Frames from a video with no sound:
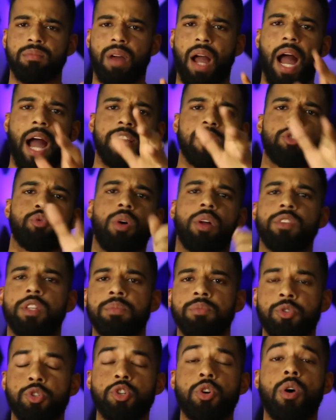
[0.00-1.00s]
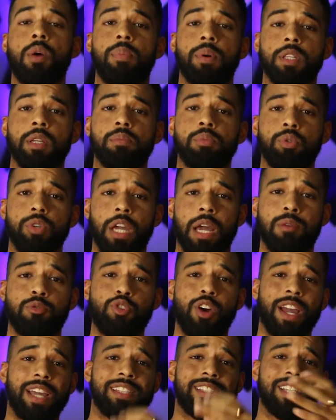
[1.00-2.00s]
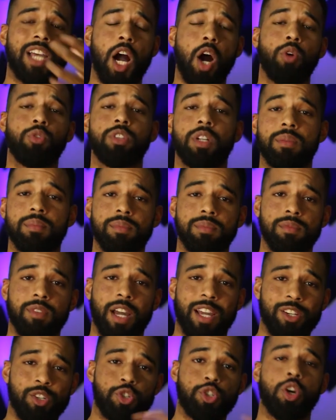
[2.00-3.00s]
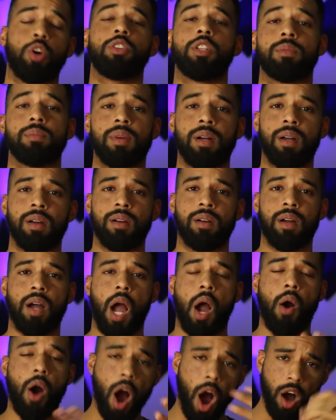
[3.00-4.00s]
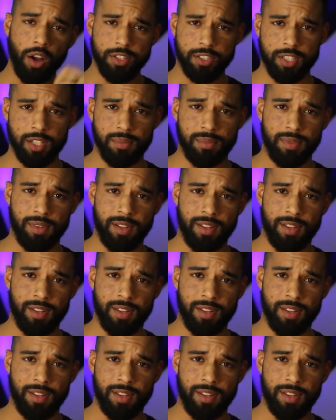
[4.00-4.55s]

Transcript: I just want them to show up on the bootcamp so I can tell them, I can show them how awesome